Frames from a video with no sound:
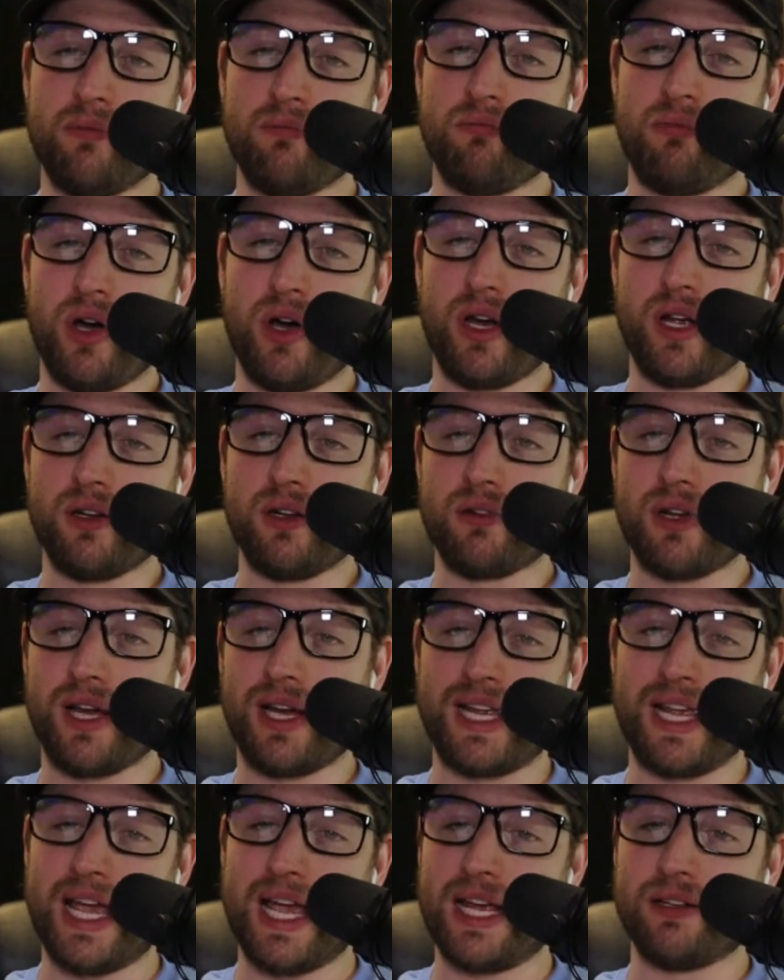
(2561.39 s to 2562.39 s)
But
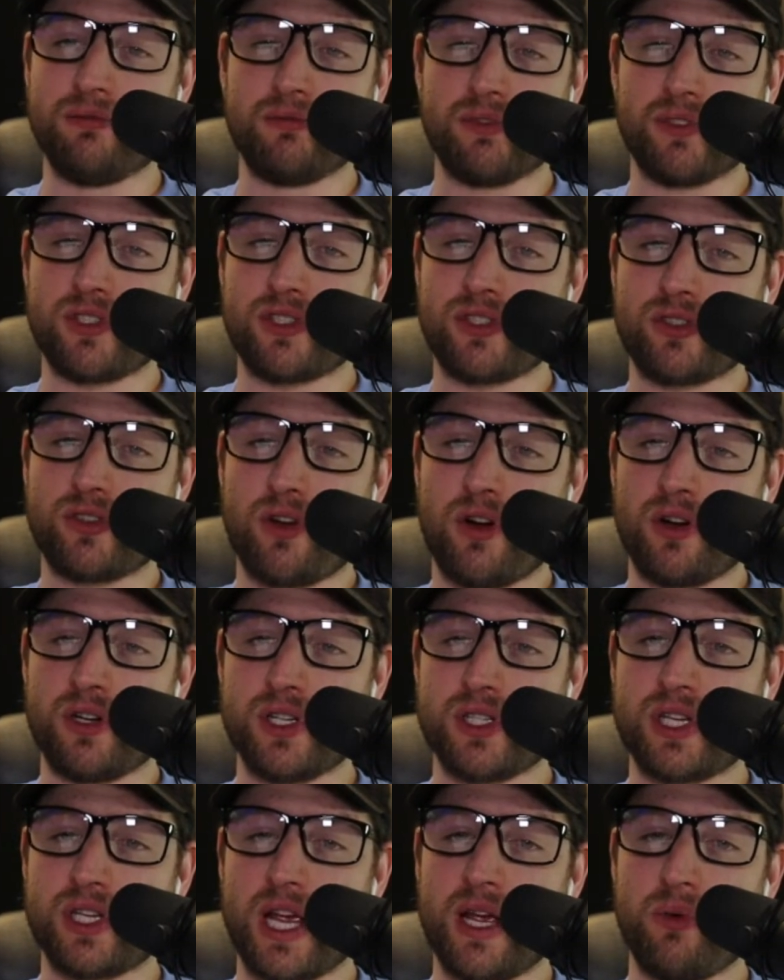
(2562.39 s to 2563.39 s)
again, it's hard
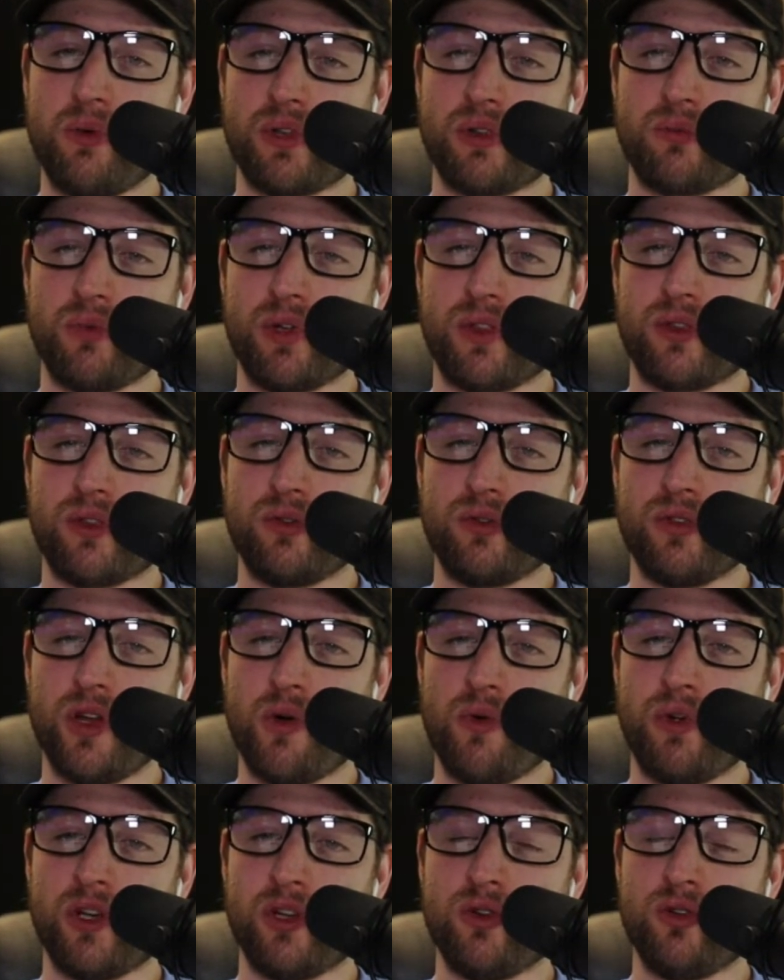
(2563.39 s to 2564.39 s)
to say with
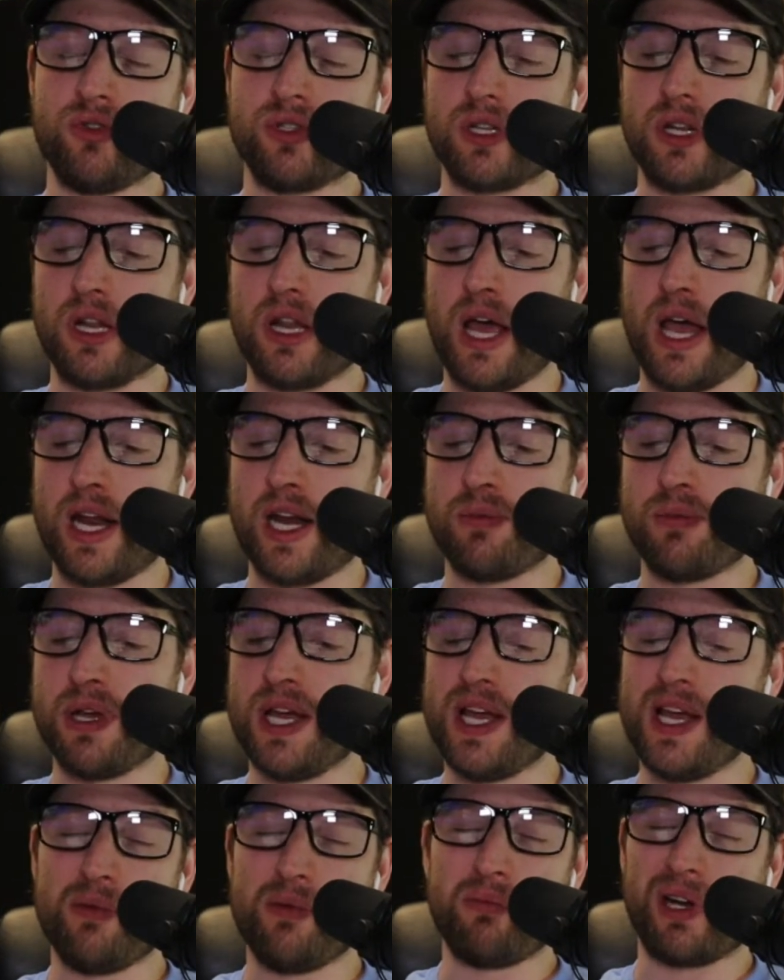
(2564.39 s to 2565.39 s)
knowing who's in the lineup.
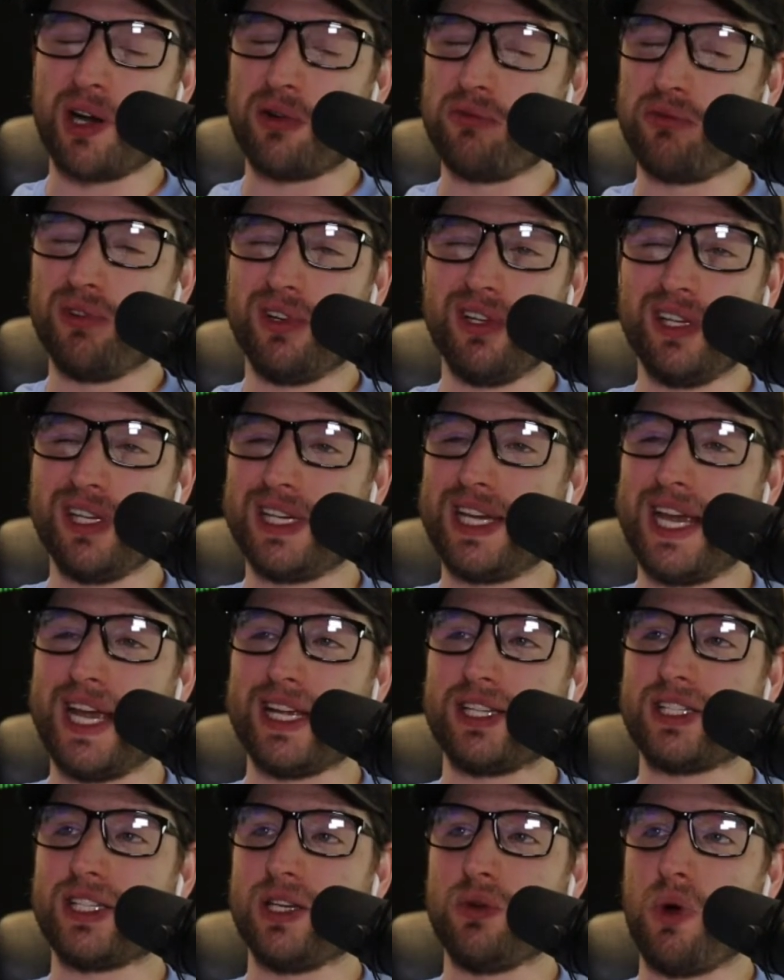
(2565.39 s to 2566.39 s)
But I really
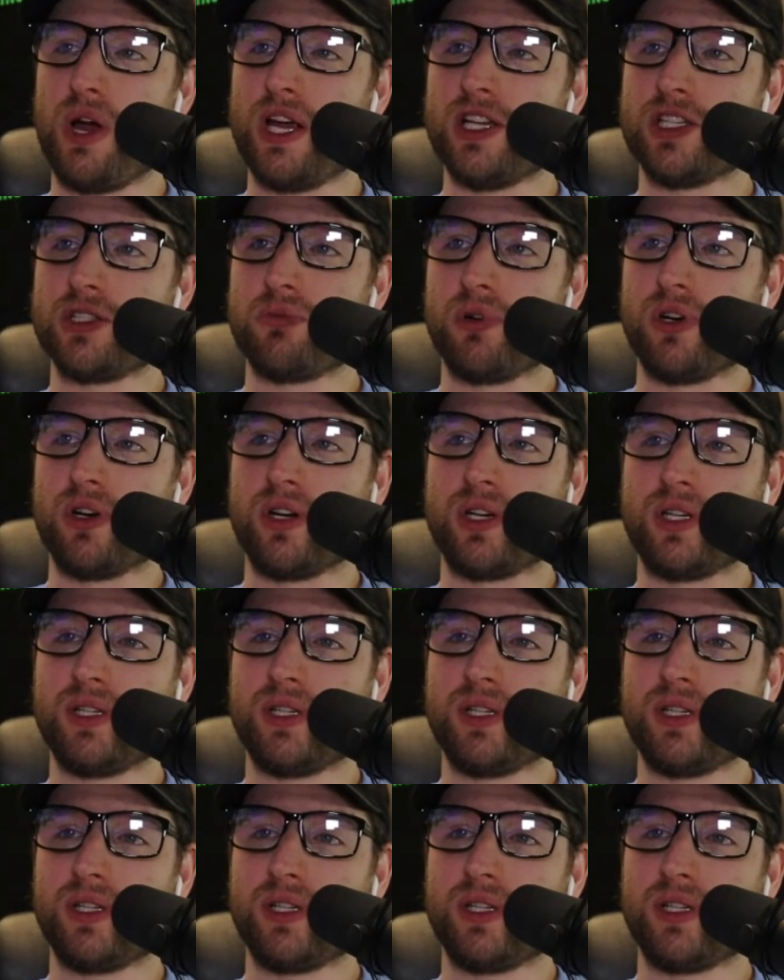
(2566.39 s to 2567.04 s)
can't see Waynesburg,